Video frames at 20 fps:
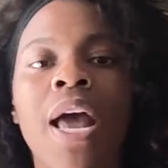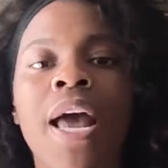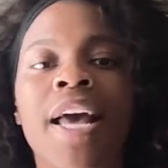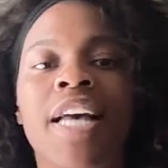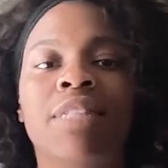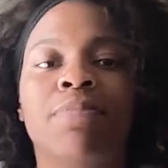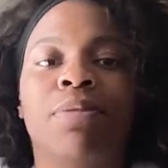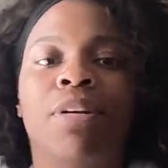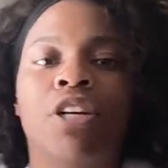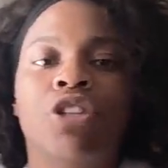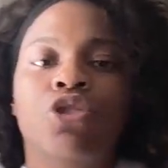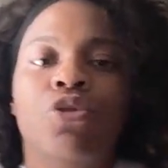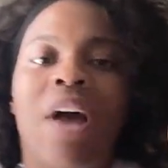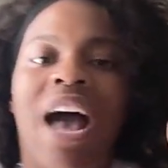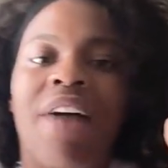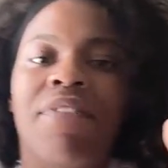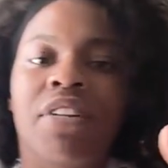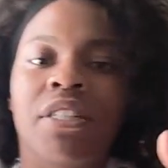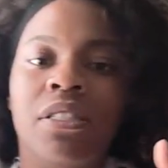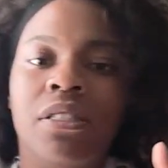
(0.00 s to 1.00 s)
It's because you
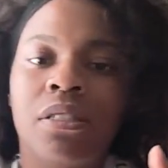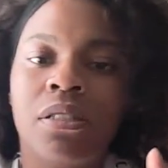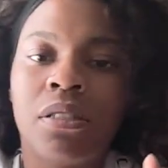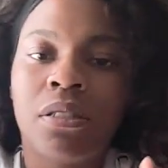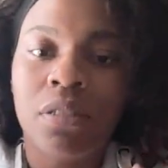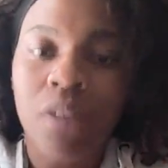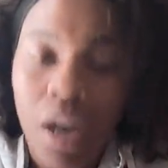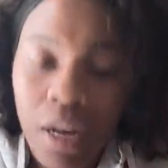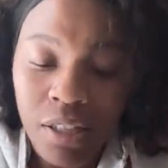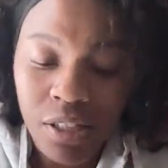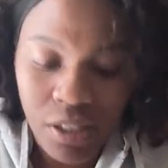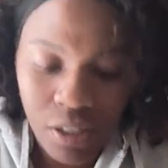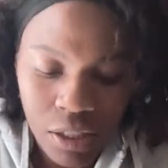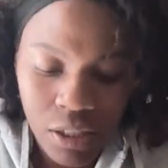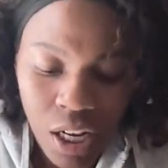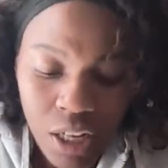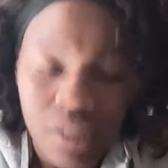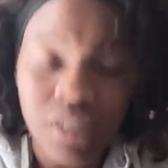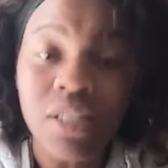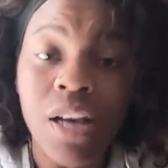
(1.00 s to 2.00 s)
haven't
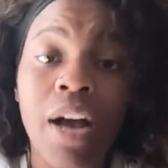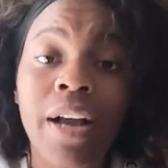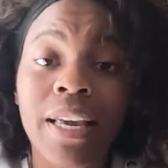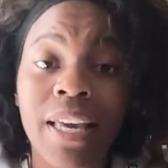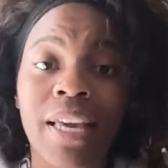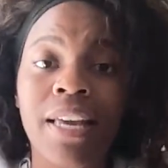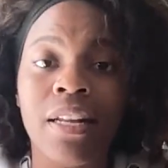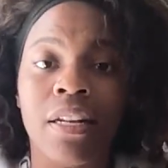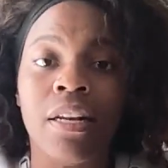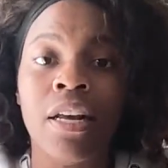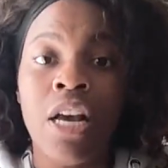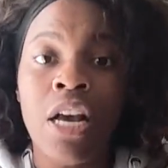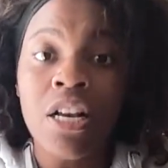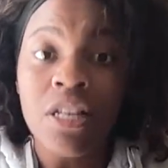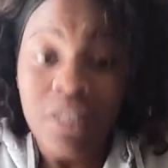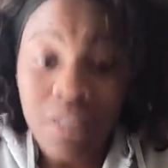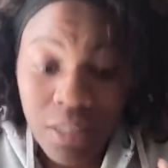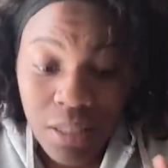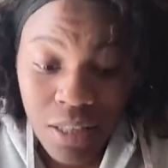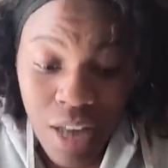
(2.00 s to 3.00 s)
sucked
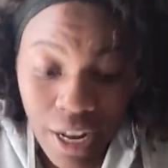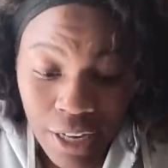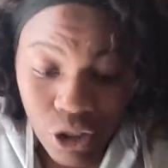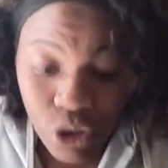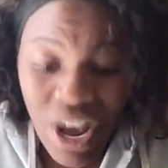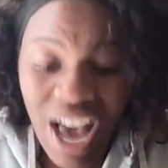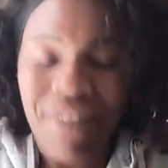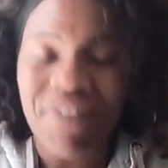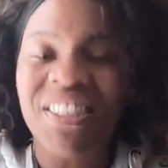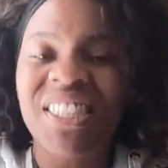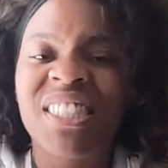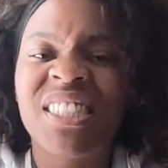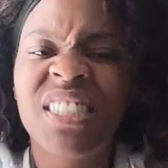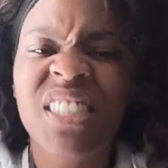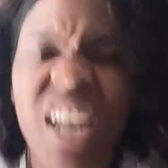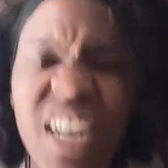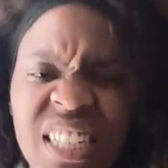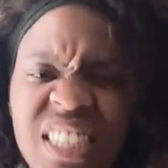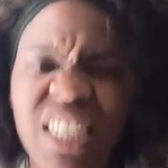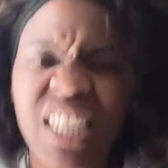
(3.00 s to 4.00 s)

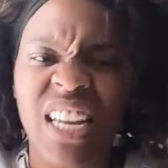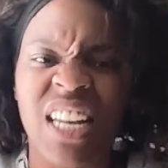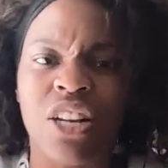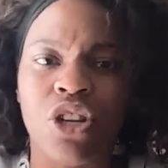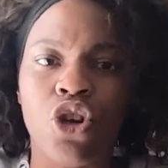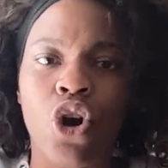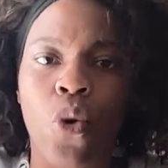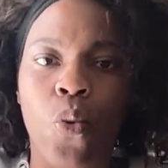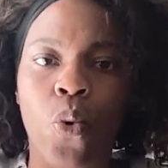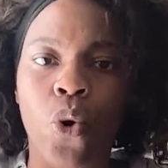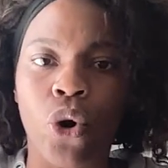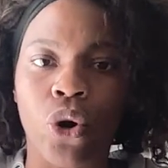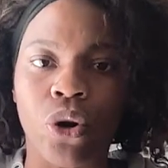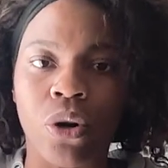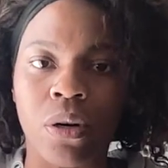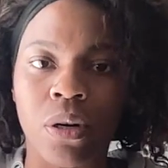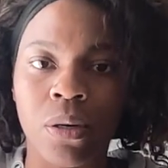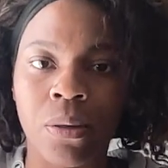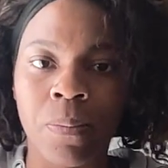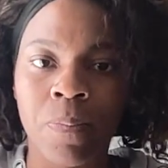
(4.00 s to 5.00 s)
in your
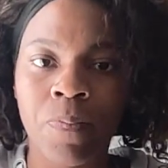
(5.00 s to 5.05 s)
word.